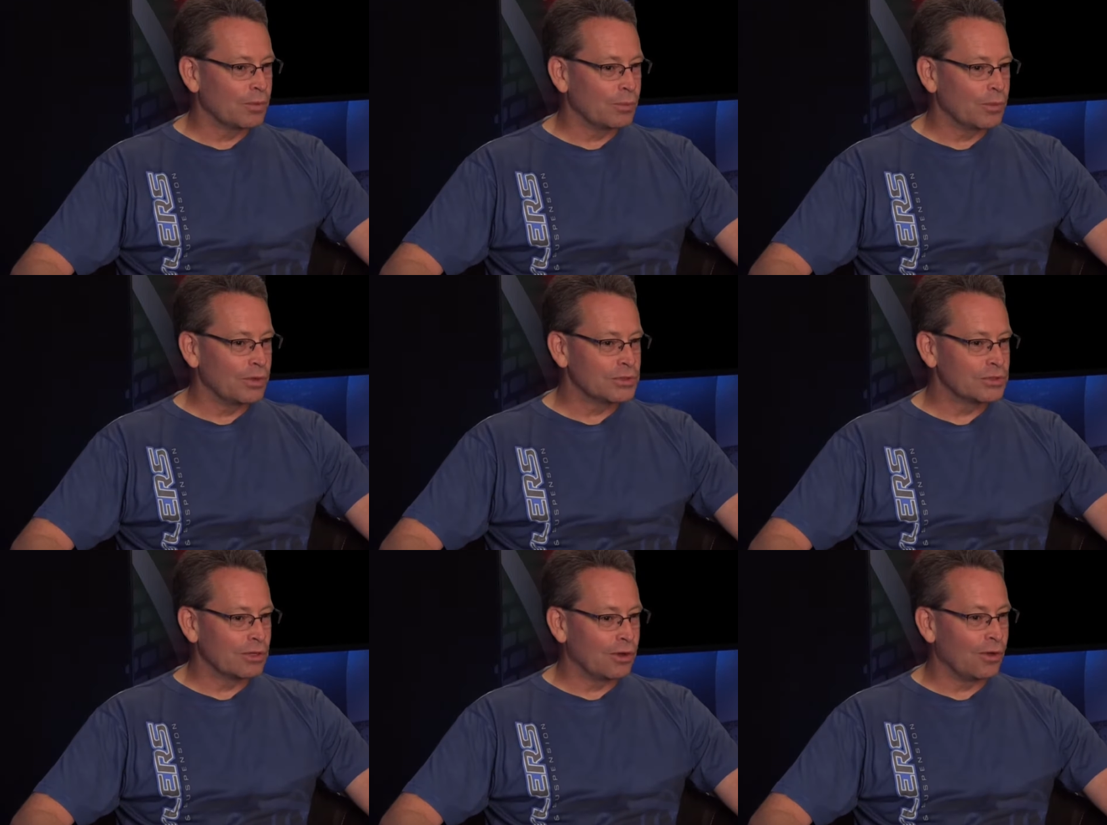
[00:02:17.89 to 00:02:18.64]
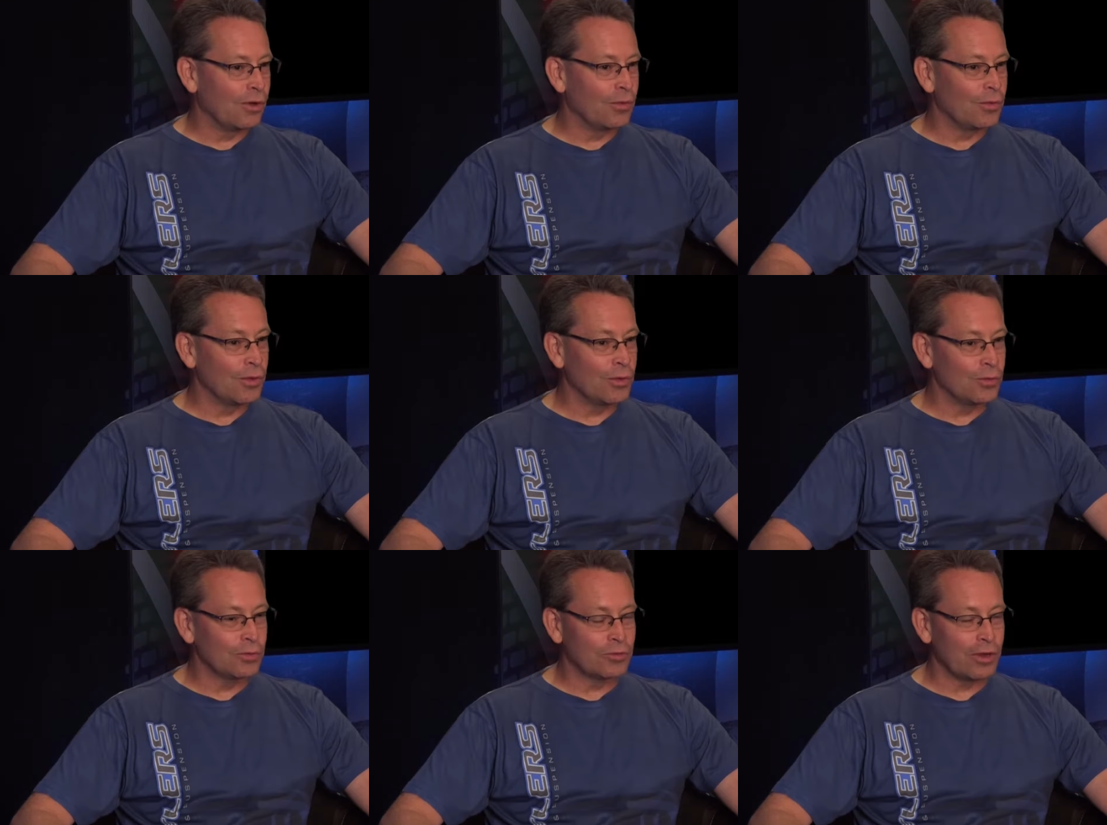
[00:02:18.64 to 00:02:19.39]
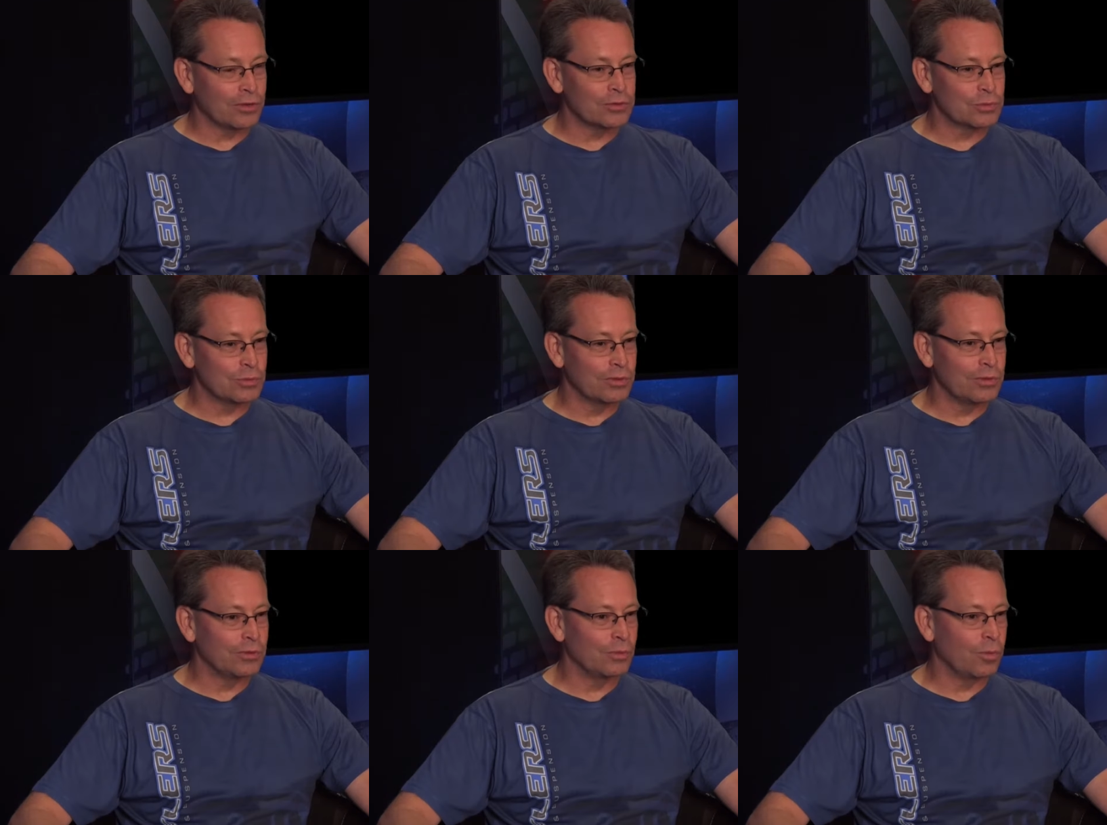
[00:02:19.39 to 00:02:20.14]
which on those
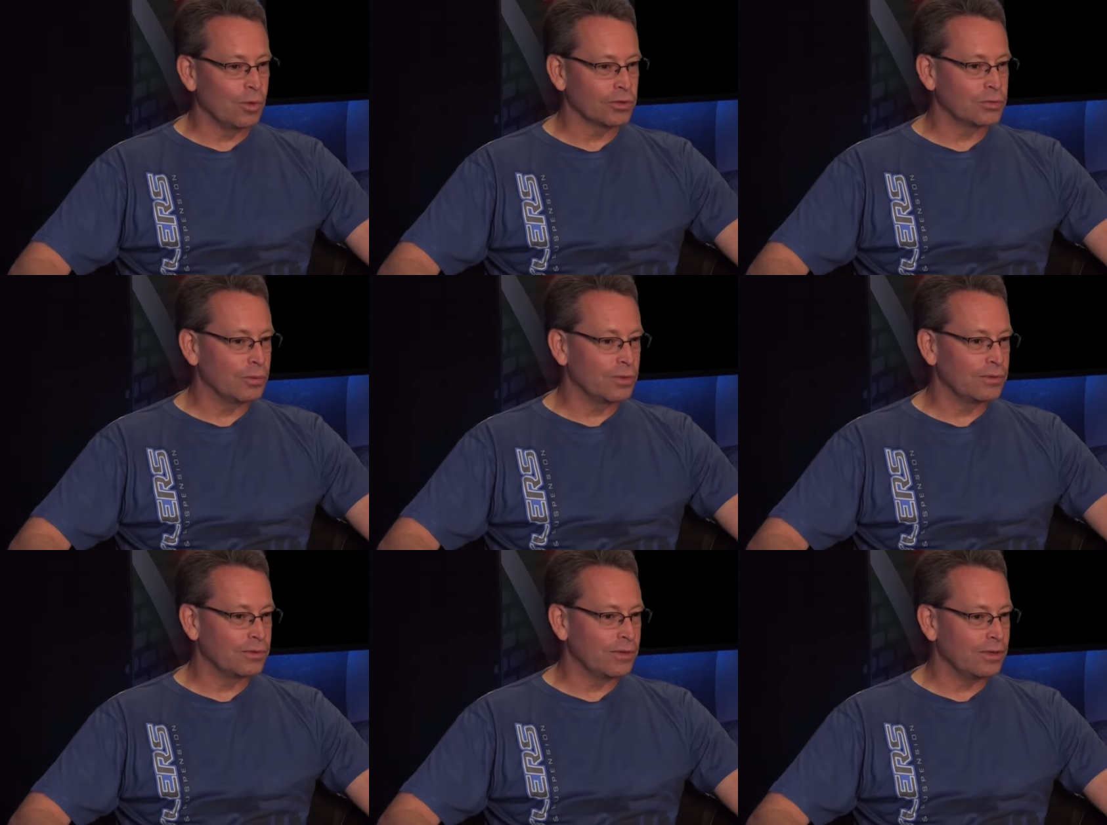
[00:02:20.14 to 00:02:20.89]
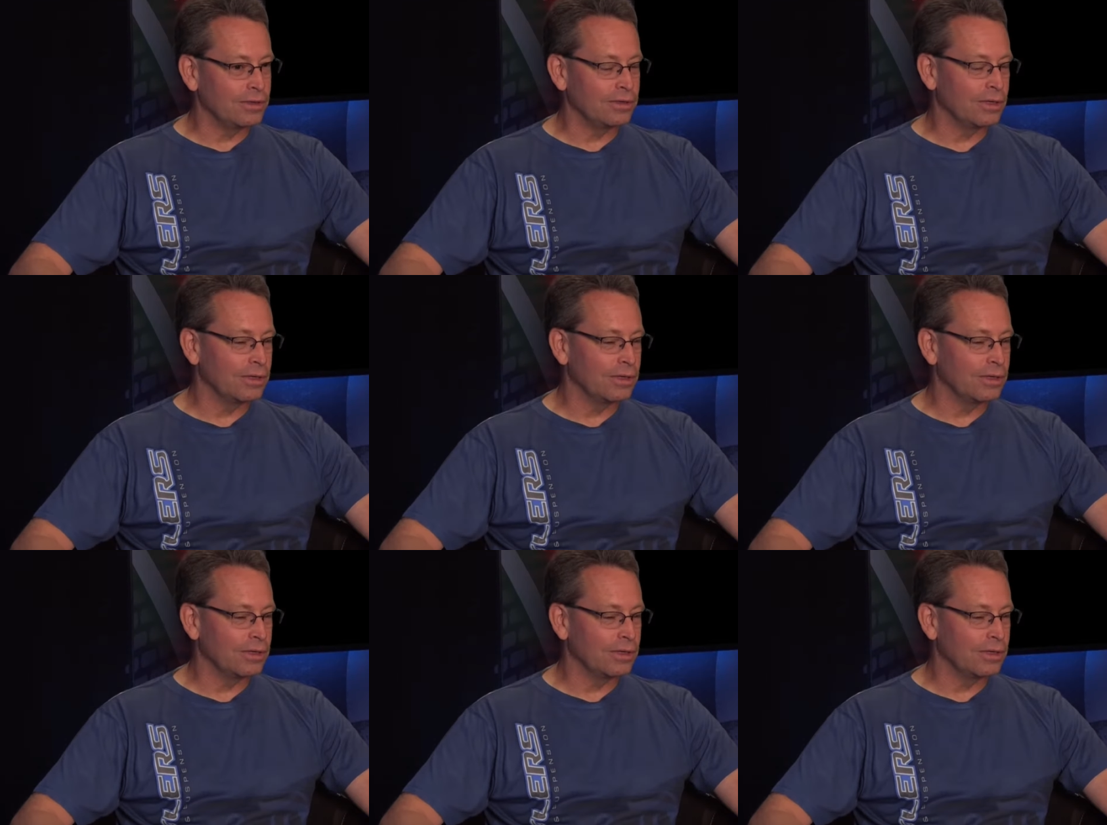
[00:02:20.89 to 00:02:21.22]
actually worked with the